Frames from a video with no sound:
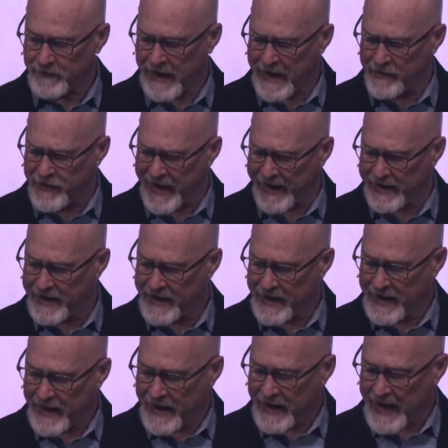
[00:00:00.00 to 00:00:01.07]
and that
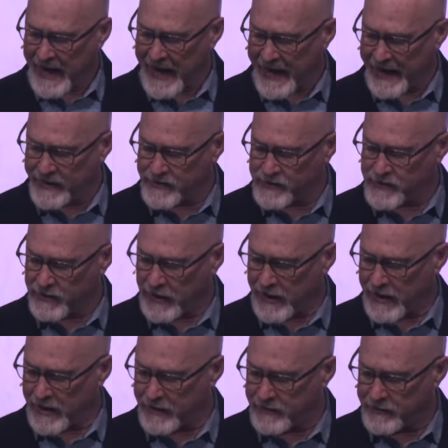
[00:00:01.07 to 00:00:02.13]
as
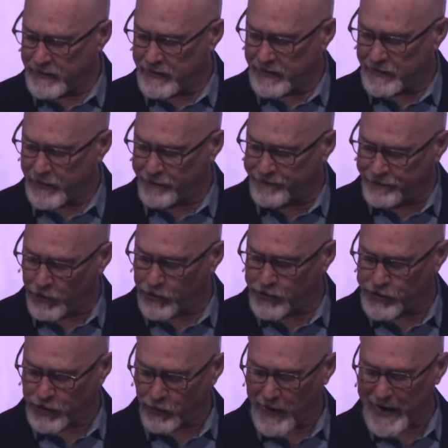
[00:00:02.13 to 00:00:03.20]
uh, the
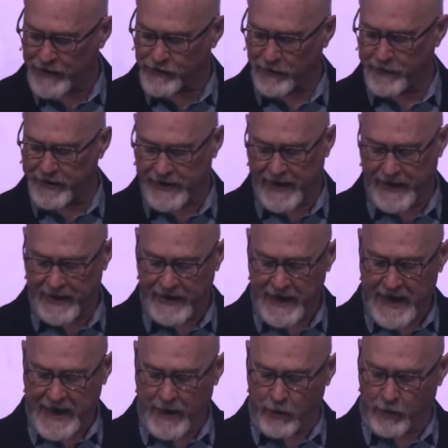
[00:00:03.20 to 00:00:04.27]
first to rise from the dead,
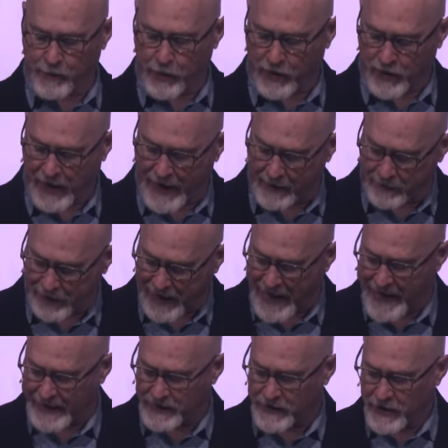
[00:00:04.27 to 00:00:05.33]
he would proclaim
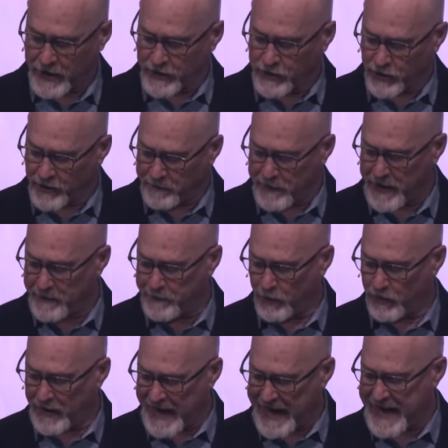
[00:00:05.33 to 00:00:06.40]
light to the
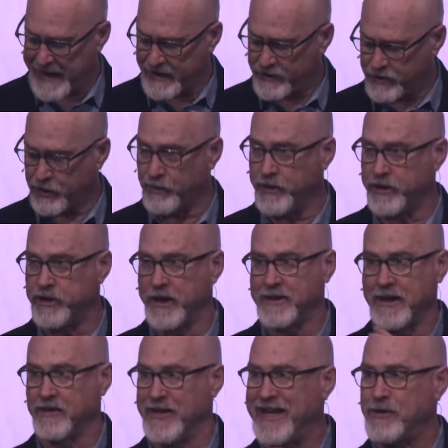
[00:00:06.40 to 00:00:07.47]
people and to the
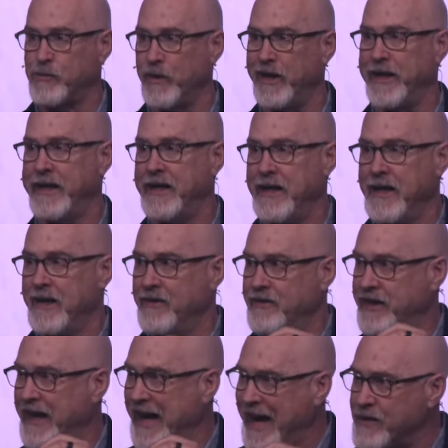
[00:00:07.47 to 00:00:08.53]
Gentiles. That's really
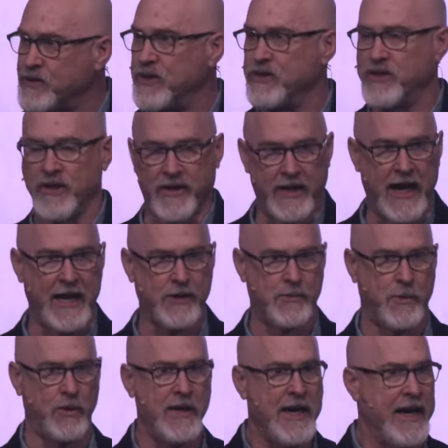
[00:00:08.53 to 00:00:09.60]
the essence of the
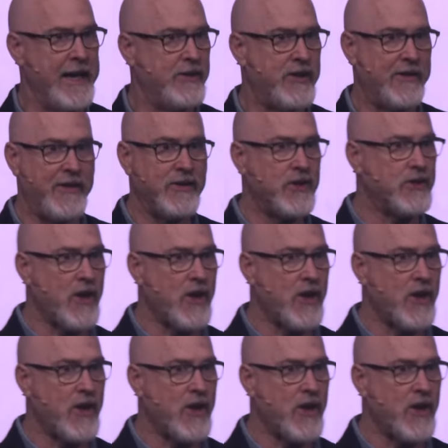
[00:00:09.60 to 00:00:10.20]
gospel. He said, This is